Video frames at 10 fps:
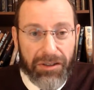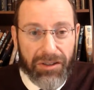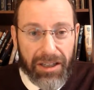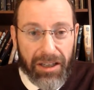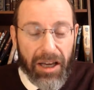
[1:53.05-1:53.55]

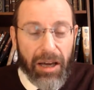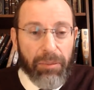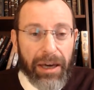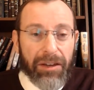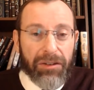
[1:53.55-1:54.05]
and he
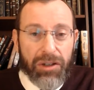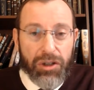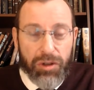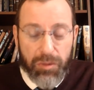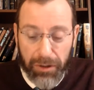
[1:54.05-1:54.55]
bathed in
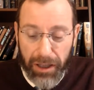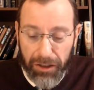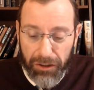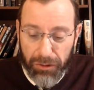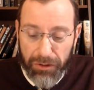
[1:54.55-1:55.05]
Jewish blood
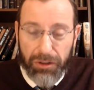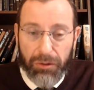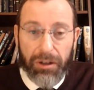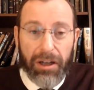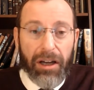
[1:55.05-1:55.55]
in order
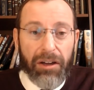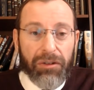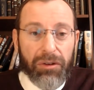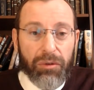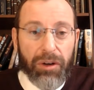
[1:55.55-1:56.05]
to
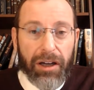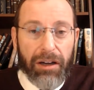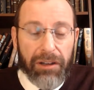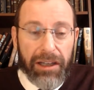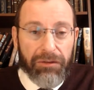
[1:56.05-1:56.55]

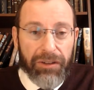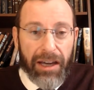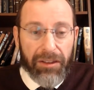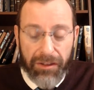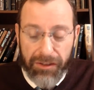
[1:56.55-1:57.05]

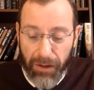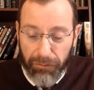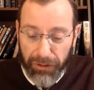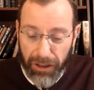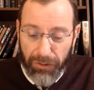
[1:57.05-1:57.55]
alleviate the
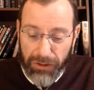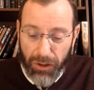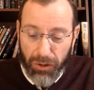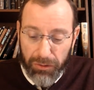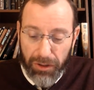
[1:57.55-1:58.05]
suffering of his
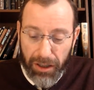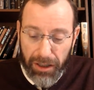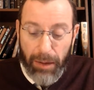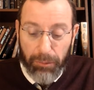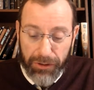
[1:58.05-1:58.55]
own
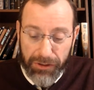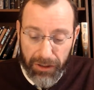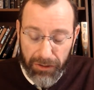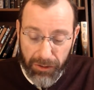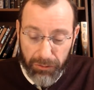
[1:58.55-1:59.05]

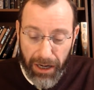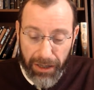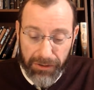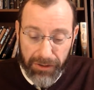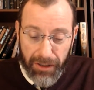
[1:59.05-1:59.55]
leprosy,
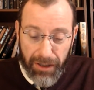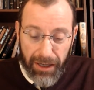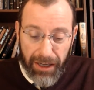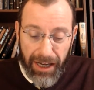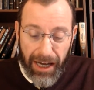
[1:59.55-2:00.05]
tsaras.
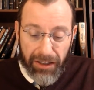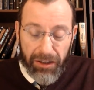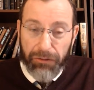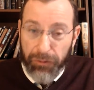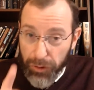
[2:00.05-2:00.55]
And then
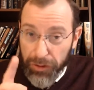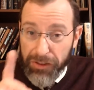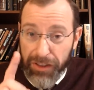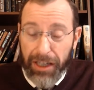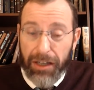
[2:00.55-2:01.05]
the fourth
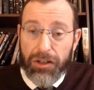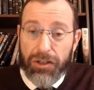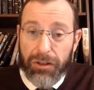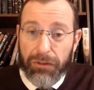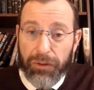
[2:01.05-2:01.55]

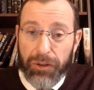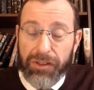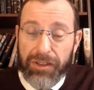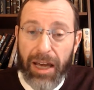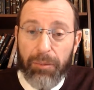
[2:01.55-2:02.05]

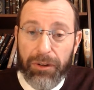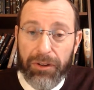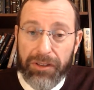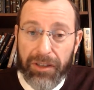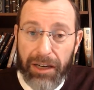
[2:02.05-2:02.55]
step of
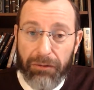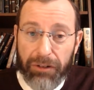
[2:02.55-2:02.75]
the slavery,